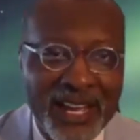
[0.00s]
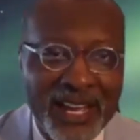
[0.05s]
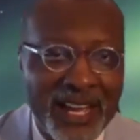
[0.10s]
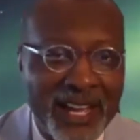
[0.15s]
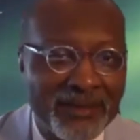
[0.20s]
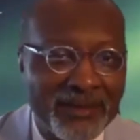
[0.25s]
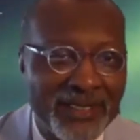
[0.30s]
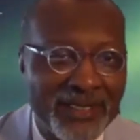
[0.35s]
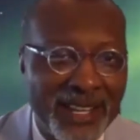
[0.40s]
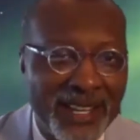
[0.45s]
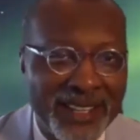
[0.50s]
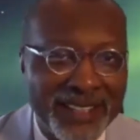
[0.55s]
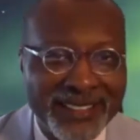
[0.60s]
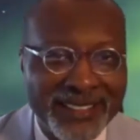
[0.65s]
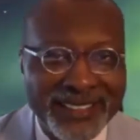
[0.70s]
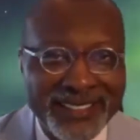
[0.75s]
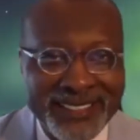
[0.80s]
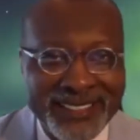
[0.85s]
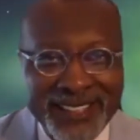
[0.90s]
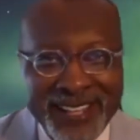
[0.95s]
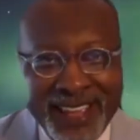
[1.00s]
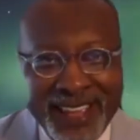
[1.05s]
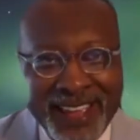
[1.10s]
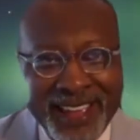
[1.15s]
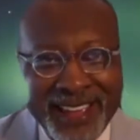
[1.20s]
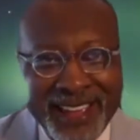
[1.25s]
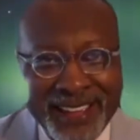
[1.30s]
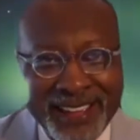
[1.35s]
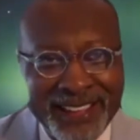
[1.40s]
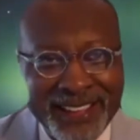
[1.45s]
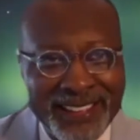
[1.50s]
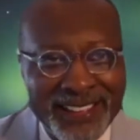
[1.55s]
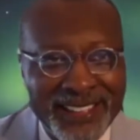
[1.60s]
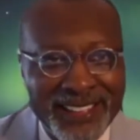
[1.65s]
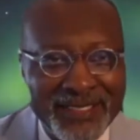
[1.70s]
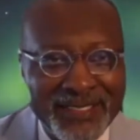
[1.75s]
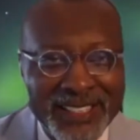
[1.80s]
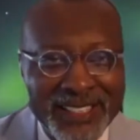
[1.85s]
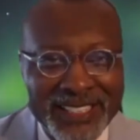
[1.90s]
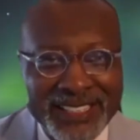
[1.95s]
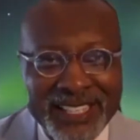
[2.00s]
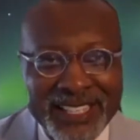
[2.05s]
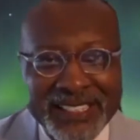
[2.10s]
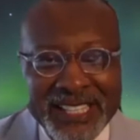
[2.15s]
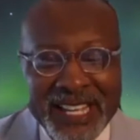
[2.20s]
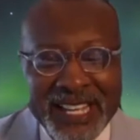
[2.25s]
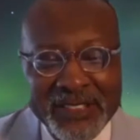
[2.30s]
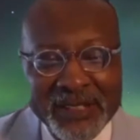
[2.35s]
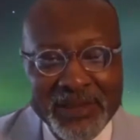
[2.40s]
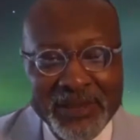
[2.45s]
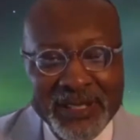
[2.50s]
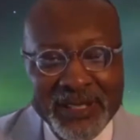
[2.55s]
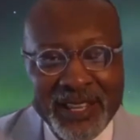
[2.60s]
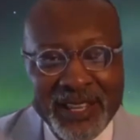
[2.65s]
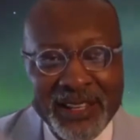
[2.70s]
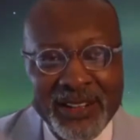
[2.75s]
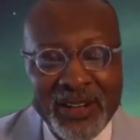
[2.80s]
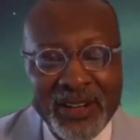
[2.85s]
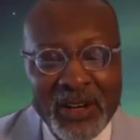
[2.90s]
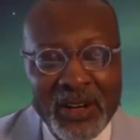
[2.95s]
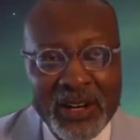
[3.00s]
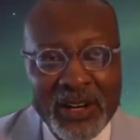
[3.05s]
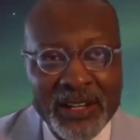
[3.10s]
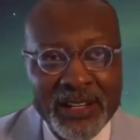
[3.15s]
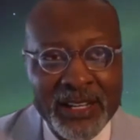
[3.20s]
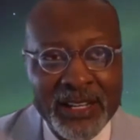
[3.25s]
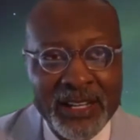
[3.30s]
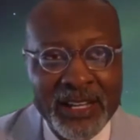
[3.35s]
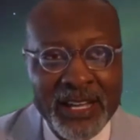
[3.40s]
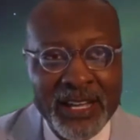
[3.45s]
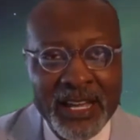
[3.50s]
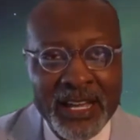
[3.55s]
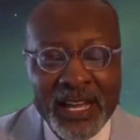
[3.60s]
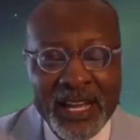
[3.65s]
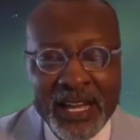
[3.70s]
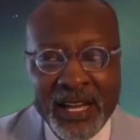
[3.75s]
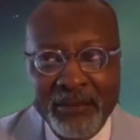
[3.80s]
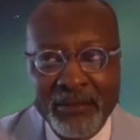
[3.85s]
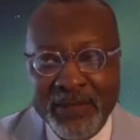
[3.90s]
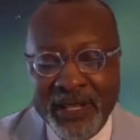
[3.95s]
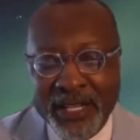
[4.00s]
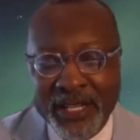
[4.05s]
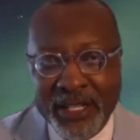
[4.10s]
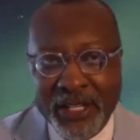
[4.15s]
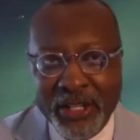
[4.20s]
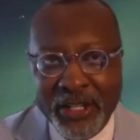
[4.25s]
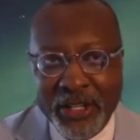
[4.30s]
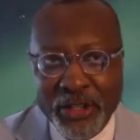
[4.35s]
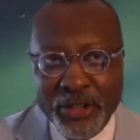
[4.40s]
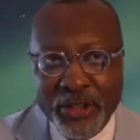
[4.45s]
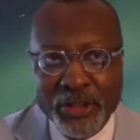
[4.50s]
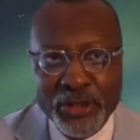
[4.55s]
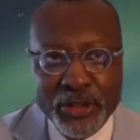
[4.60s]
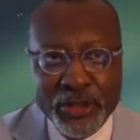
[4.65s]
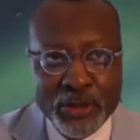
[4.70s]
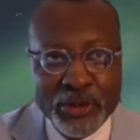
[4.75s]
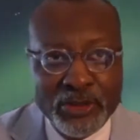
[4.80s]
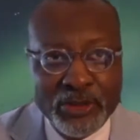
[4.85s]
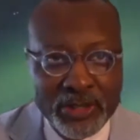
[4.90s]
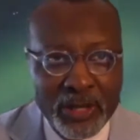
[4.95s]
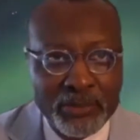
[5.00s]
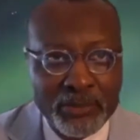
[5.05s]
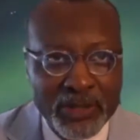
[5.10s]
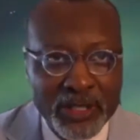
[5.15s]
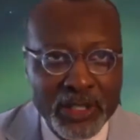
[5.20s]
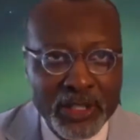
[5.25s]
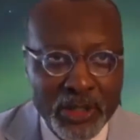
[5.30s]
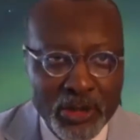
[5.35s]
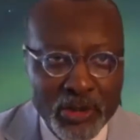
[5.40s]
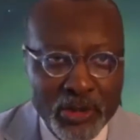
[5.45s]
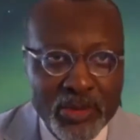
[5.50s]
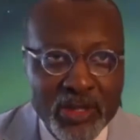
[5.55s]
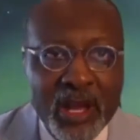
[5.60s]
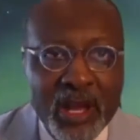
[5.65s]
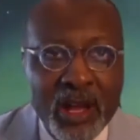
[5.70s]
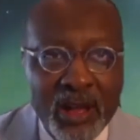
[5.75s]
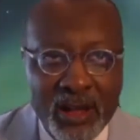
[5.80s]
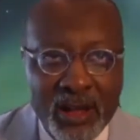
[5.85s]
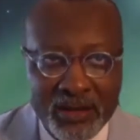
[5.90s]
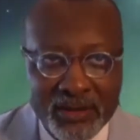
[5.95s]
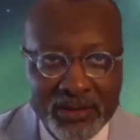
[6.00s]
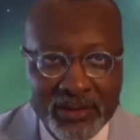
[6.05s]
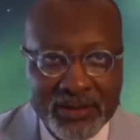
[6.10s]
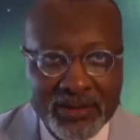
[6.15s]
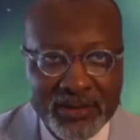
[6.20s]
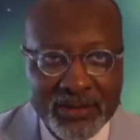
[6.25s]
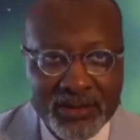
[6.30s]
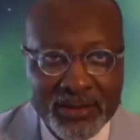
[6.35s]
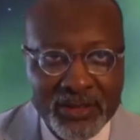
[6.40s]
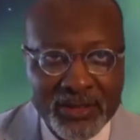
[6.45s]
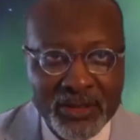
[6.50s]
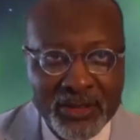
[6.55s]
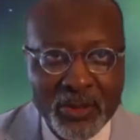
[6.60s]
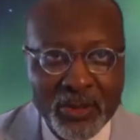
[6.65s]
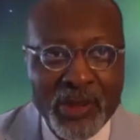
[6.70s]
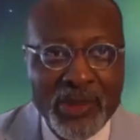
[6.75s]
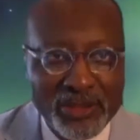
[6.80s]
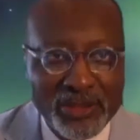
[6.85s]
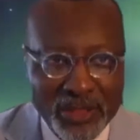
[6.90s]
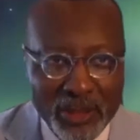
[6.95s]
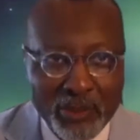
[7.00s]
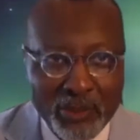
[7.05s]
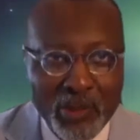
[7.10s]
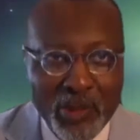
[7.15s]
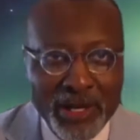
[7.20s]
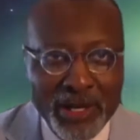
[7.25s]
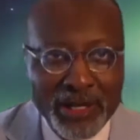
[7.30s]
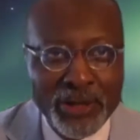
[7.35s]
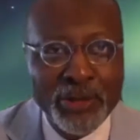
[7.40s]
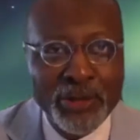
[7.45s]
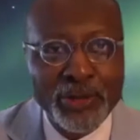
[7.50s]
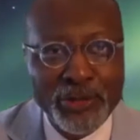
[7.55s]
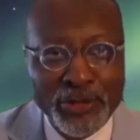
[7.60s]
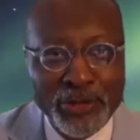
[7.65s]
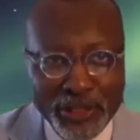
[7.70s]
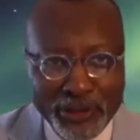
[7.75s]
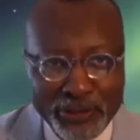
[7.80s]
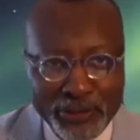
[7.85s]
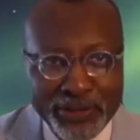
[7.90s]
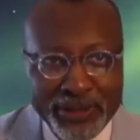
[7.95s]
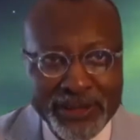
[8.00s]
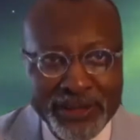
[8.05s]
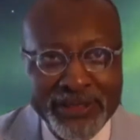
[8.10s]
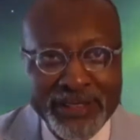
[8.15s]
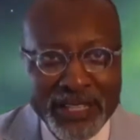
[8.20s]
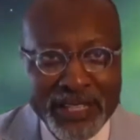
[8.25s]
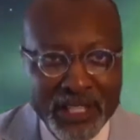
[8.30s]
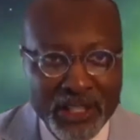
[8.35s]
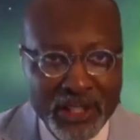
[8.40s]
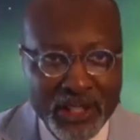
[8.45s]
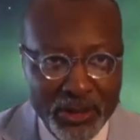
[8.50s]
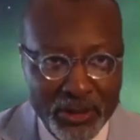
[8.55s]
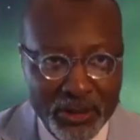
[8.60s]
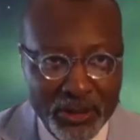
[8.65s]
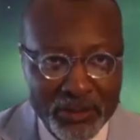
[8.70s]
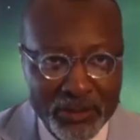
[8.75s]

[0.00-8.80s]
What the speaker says: I'm like, nah, I mean, it doesn't have to be that hard. I'm like, do something you love with someone who's different than you.